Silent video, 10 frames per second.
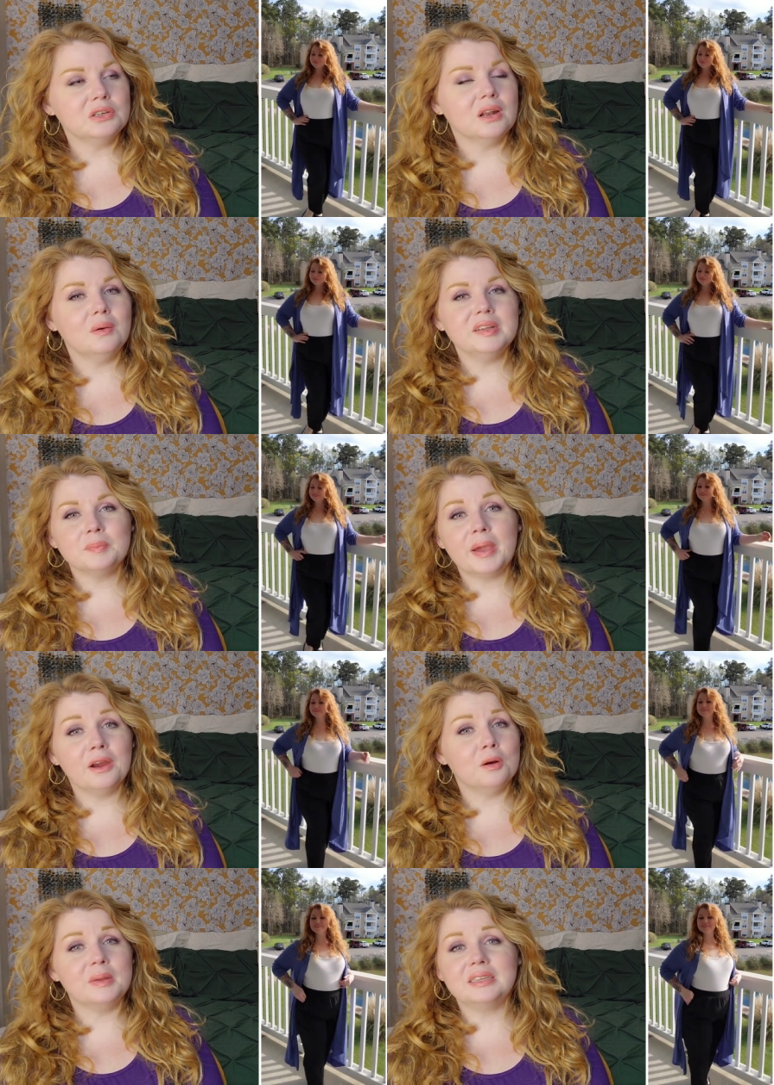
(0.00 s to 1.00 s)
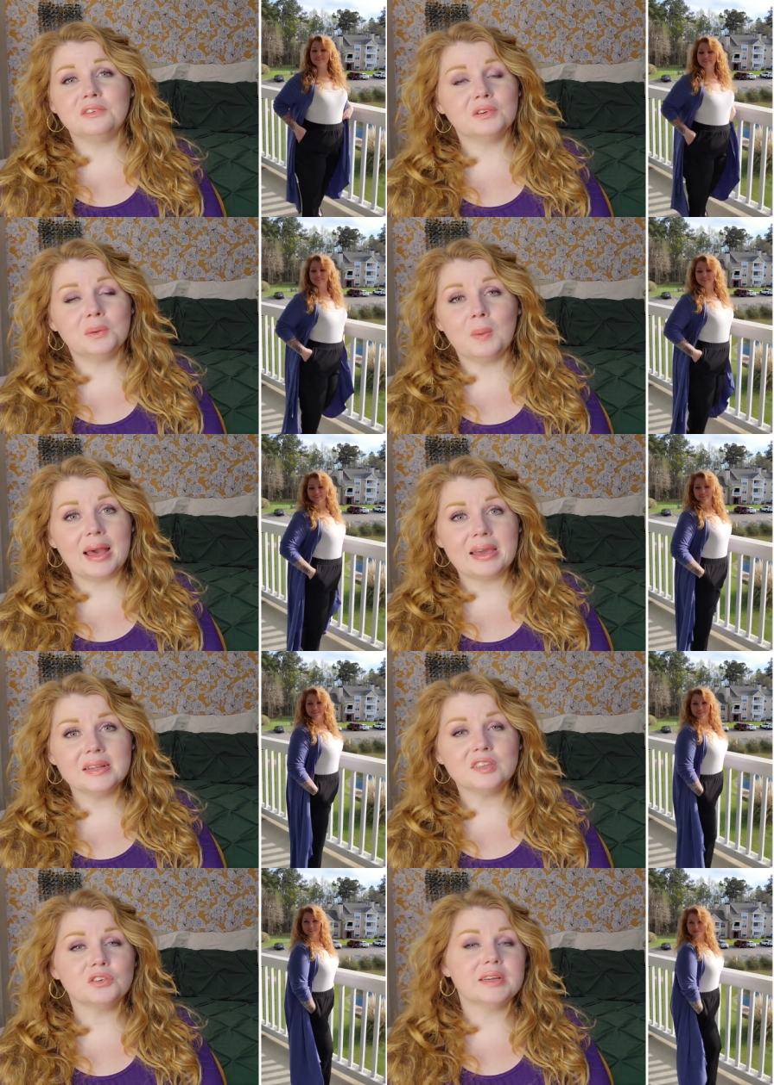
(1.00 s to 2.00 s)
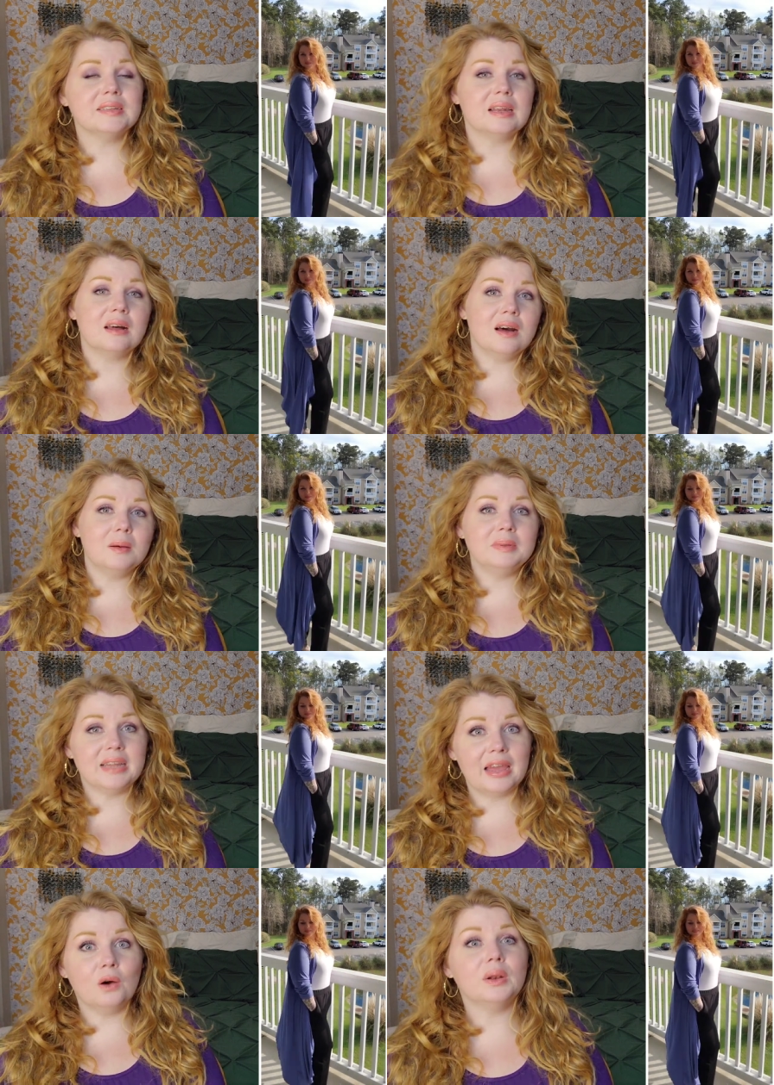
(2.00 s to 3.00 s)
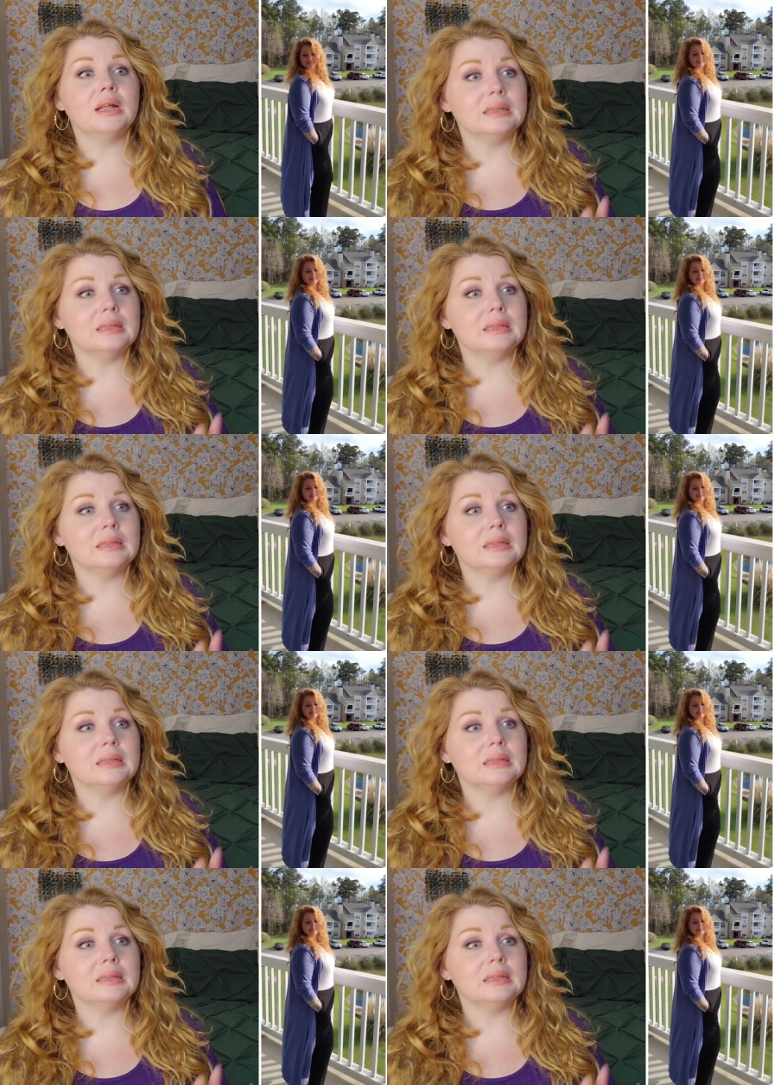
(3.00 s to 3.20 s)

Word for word: You can always pair them in different ways, dress it up, down,